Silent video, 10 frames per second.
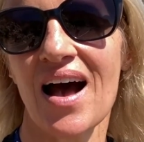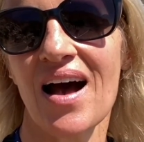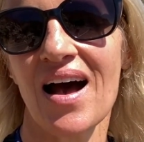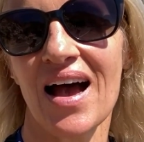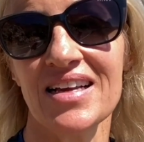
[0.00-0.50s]

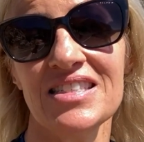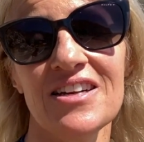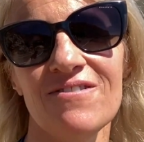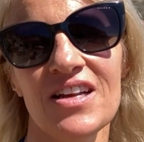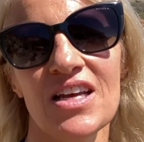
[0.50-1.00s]
I did
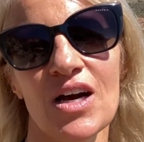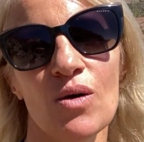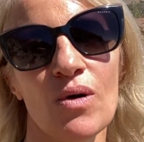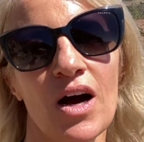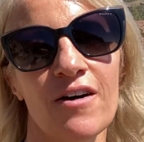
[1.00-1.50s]
a
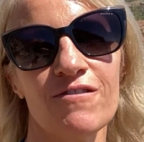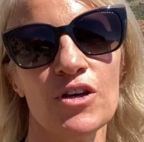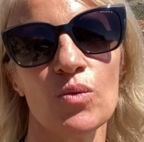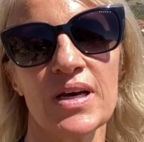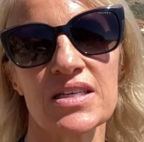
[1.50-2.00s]
video a
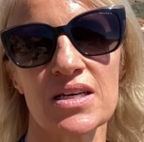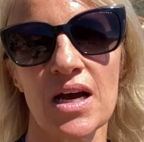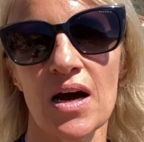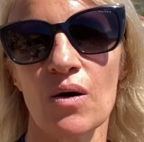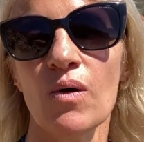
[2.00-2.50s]
few weeks
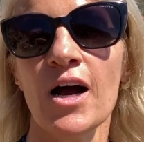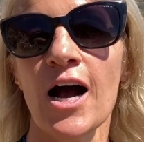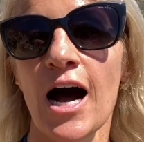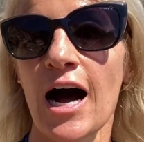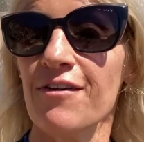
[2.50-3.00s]
ago
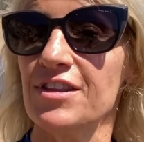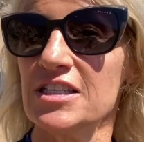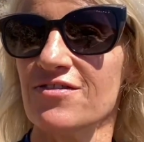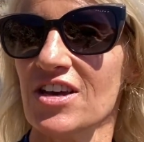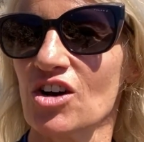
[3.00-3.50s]
of
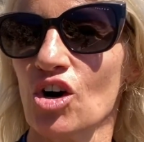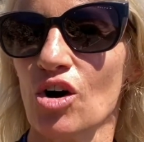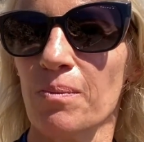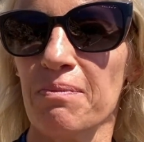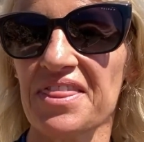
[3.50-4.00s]
this
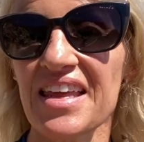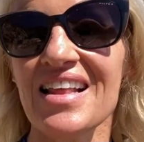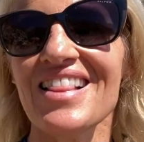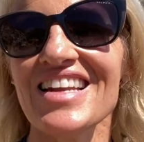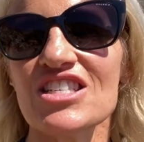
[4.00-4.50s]
vehicle, but they
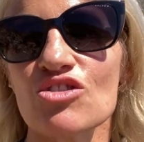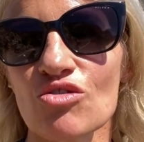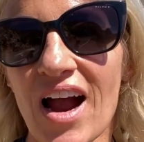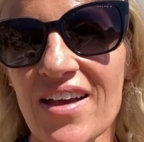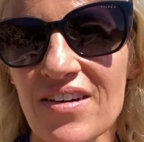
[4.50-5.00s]
didn't let us
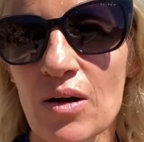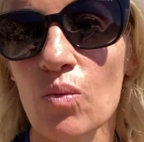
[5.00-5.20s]
drive it.